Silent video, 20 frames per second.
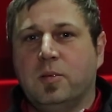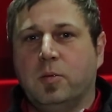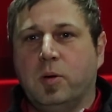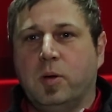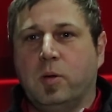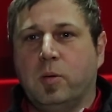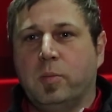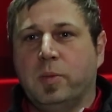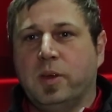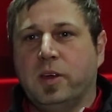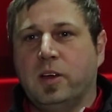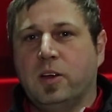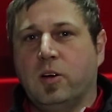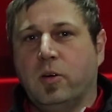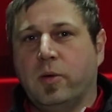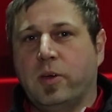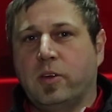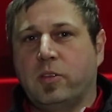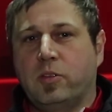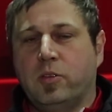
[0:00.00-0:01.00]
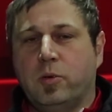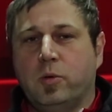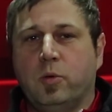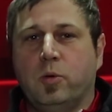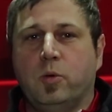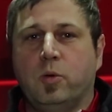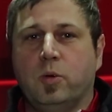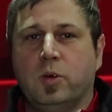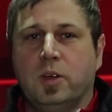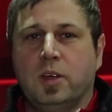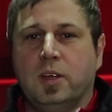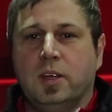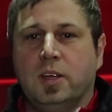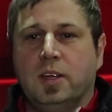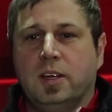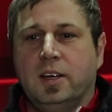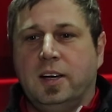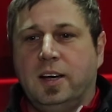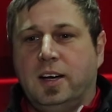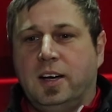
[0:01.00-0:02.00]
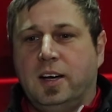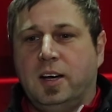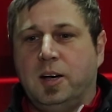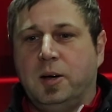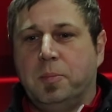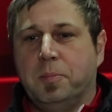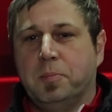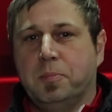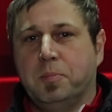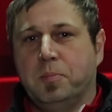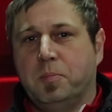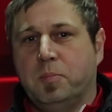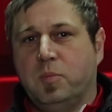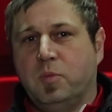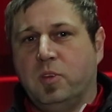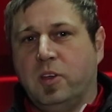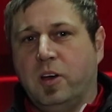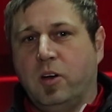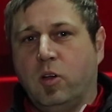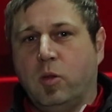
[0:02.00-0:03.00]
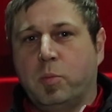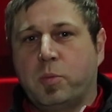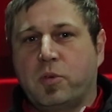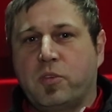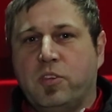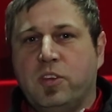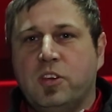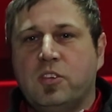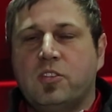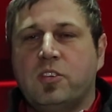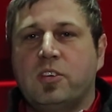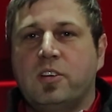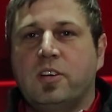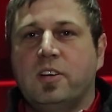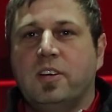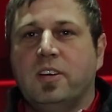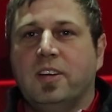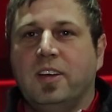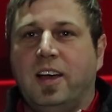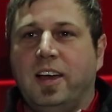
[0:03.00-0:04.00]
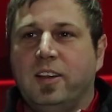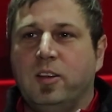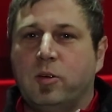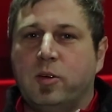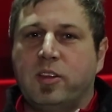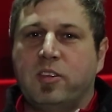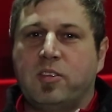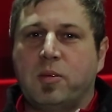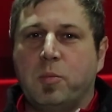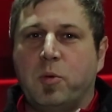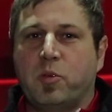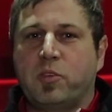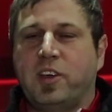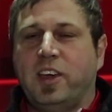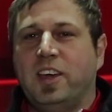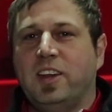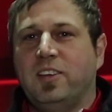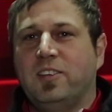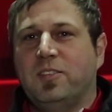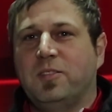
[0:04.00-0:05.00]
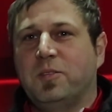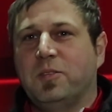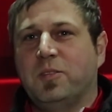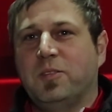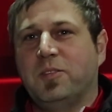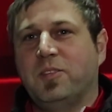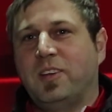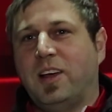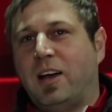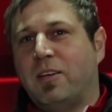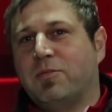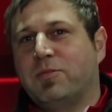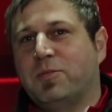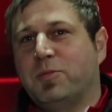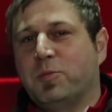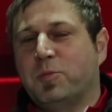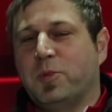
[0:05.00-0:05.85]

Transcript: We'll be going through the whole procedure. I know that's the most hated stuff.